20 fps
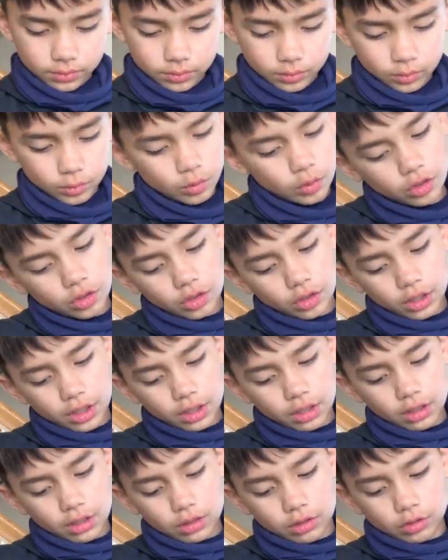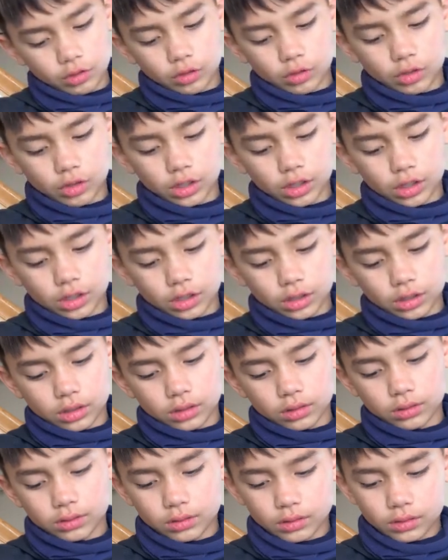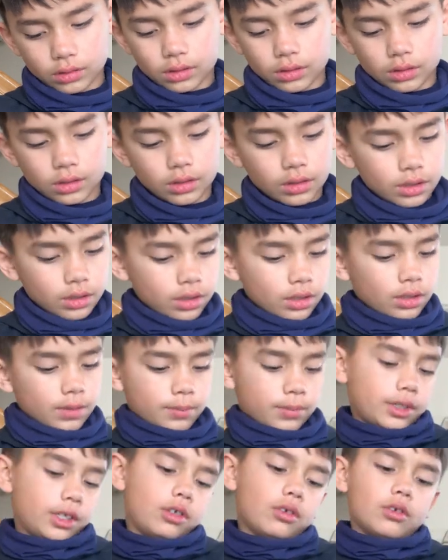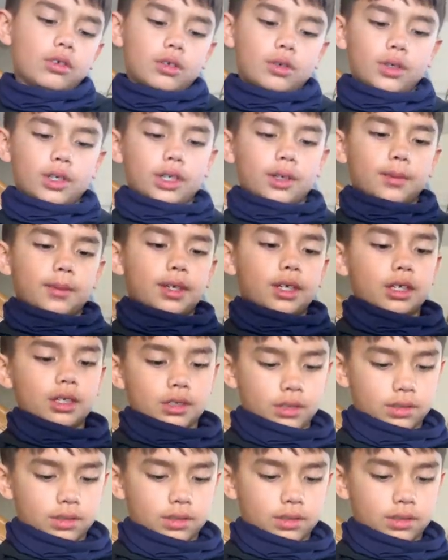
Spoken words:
Well, there is no corner, but you know what I mean.